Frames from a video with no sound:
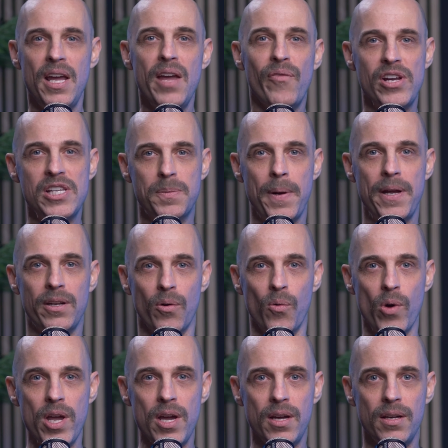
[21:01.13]
If I'd spent a
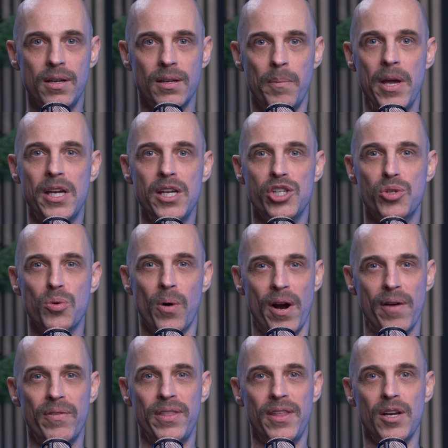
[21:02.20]
week making sure
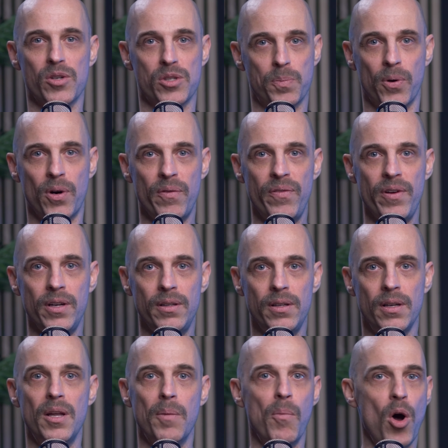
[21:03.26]
everything was perfect,
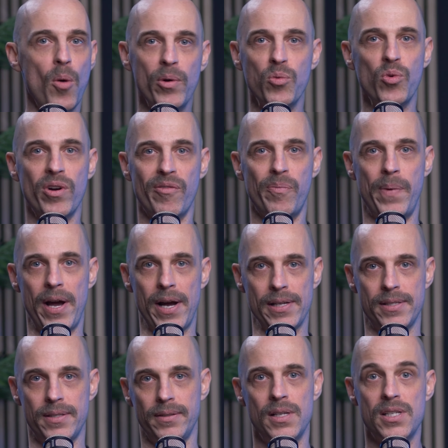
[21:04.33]
the moment would have
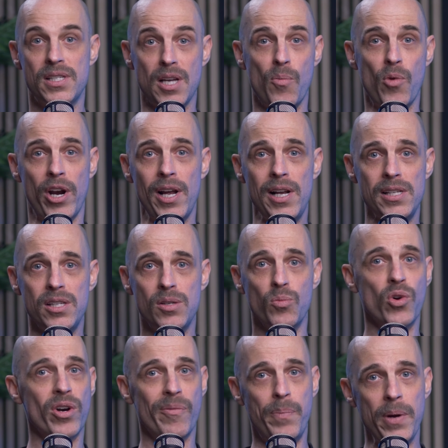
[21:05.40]
passed. Someone else
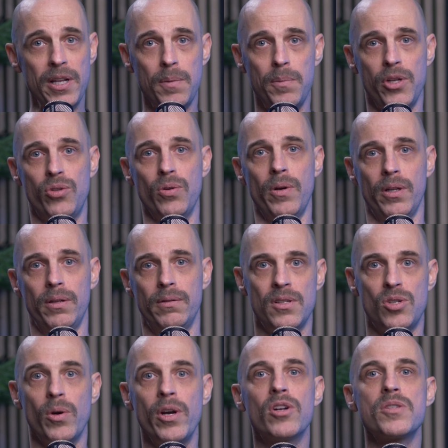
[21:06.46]
would have beaten me to it.
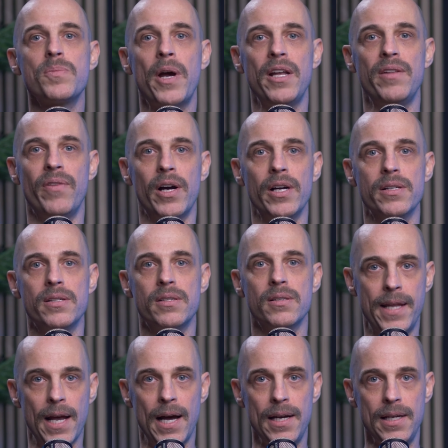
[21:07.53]
So here's my advice.
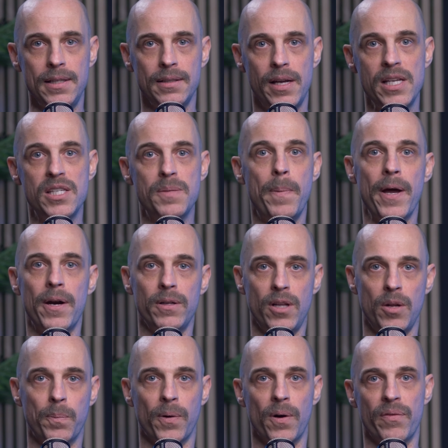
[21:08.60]
Done is better
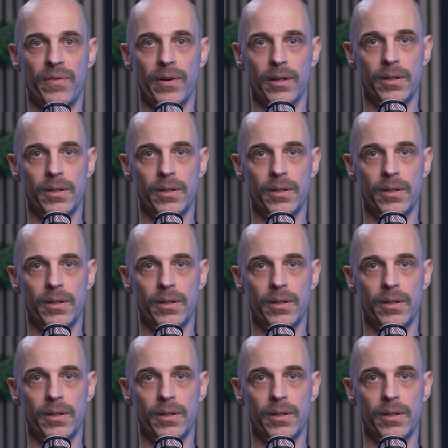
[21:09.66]
than perfect.